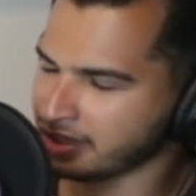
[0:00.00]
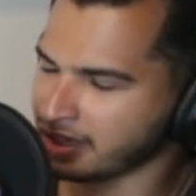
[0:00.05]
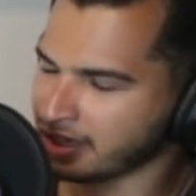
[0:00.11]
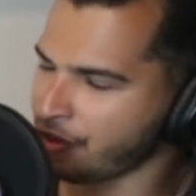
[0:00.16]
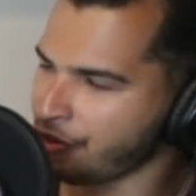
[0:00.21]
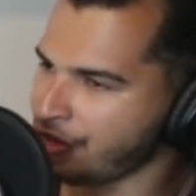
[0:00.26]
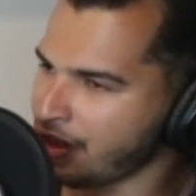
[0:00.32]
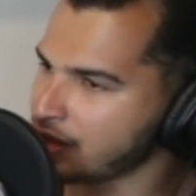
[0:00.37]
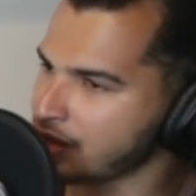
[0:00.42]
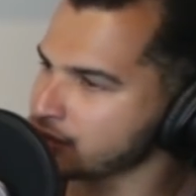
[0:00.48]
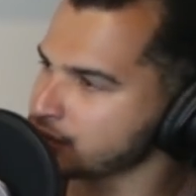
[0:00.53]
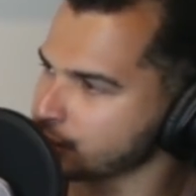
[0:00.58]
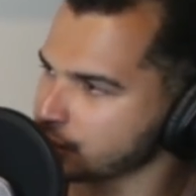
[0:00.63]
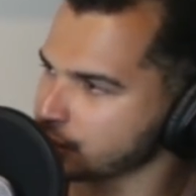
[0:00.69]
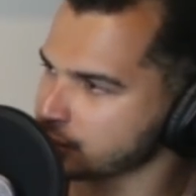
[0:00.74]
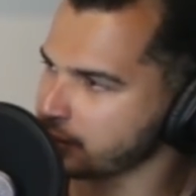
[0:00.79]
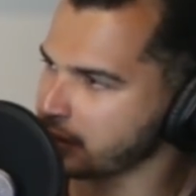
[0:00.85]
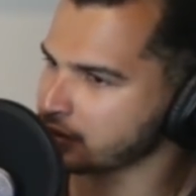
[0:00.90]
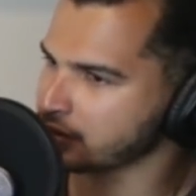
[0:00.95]
Like 1,000
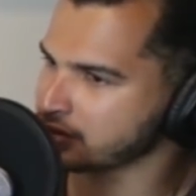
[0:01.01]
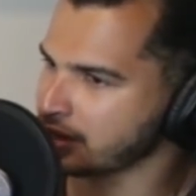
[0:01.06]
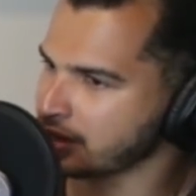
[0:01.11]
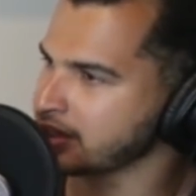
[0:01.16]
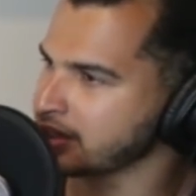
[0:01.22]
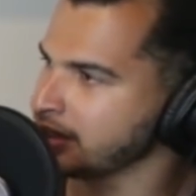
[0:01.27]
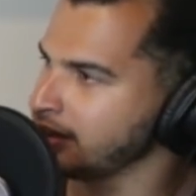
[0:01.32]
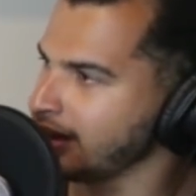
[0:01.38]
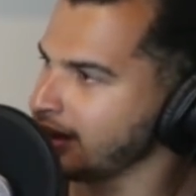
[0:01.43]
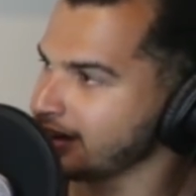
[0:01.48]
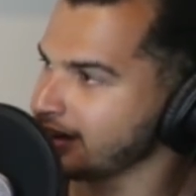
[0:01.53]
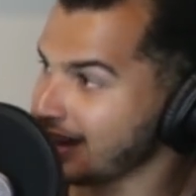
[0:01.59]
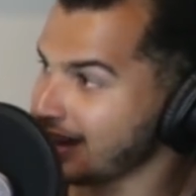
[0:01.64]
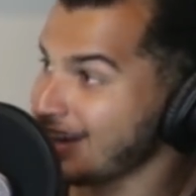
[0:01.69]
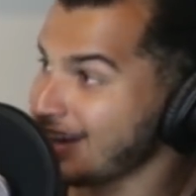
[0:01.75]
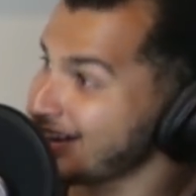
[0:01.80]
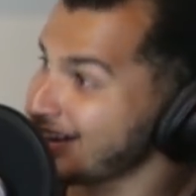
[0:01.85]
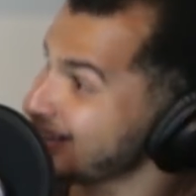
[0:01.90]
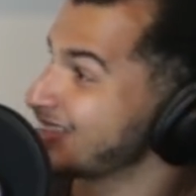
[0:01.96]
horsepower sounds like a lot,
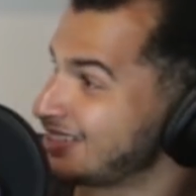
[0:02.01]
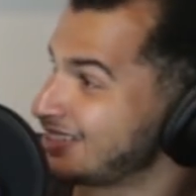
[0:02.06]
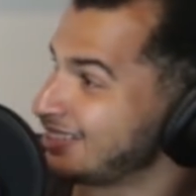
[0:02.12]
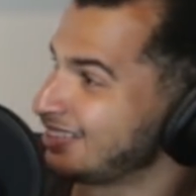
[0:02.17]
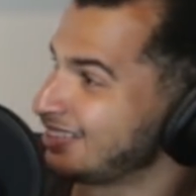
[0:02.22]
and it is.